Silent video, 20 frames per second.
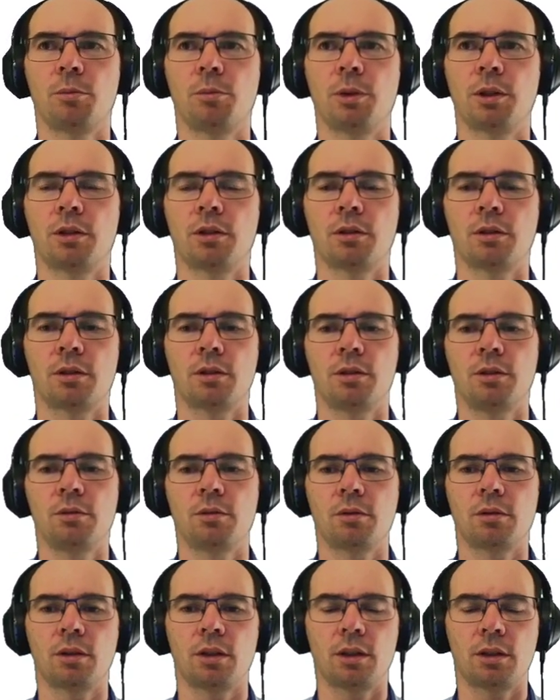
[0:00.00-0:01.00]
Because
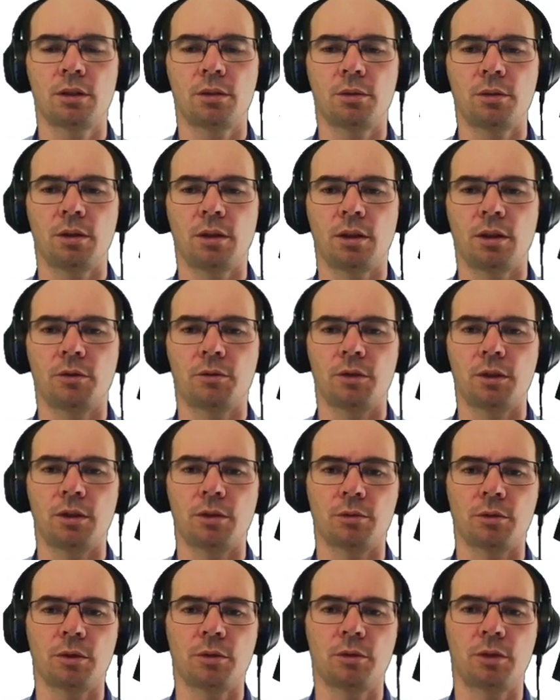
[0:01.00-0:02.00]
Newton has to have a
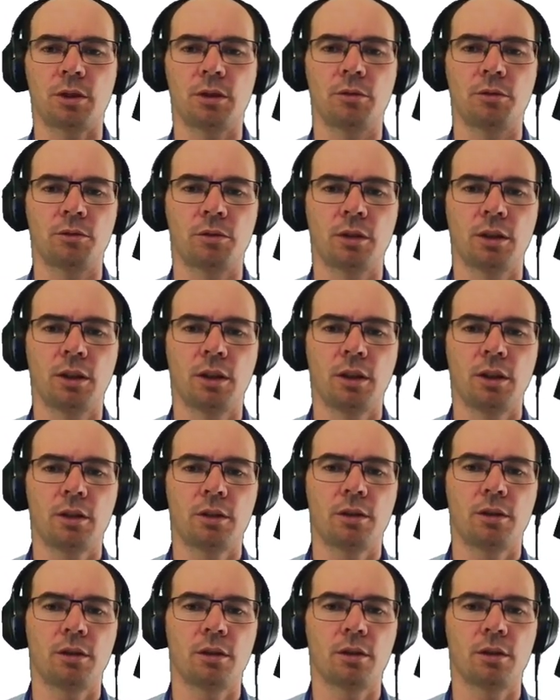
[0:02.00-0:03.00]
derivative
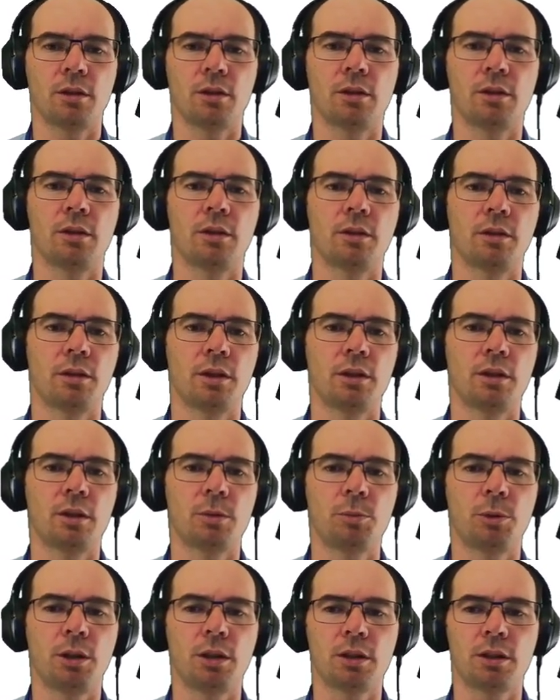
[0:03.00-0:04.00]
that is
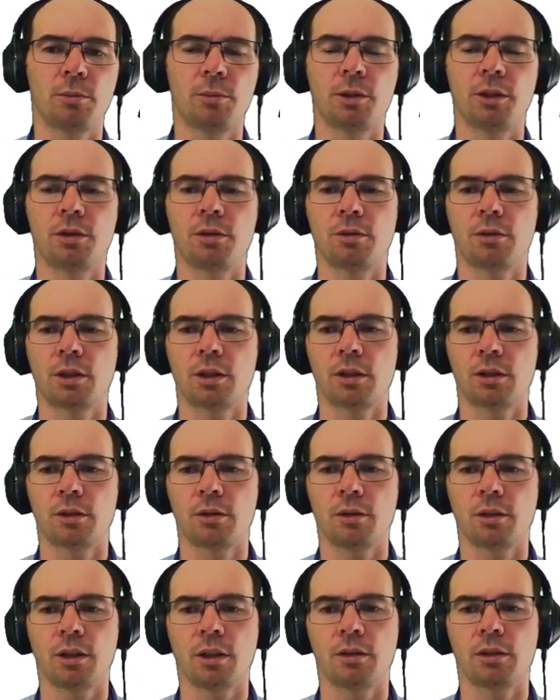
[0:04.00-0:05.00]
possibly to
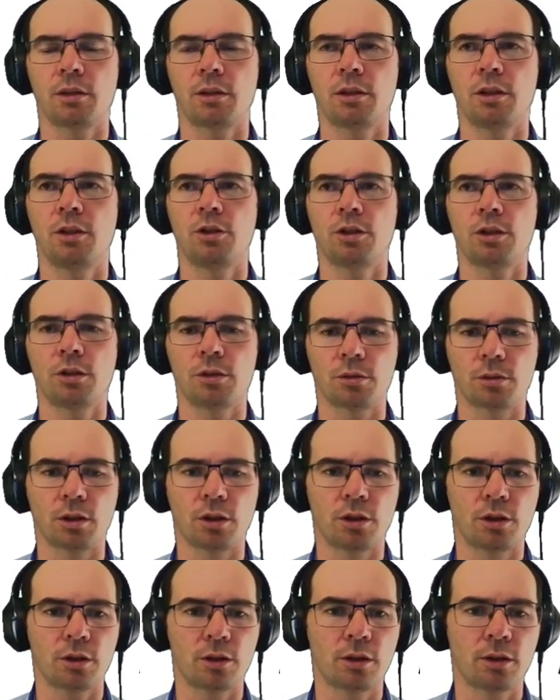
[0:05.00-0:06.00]
calculate at each
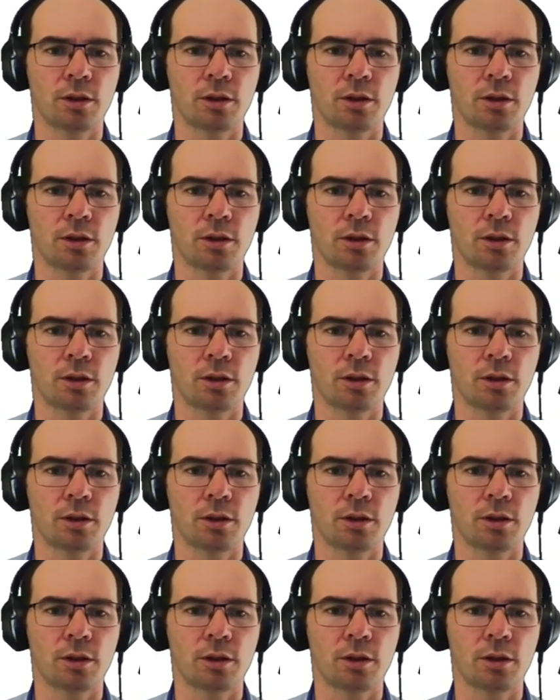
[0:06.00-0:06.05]
iteration.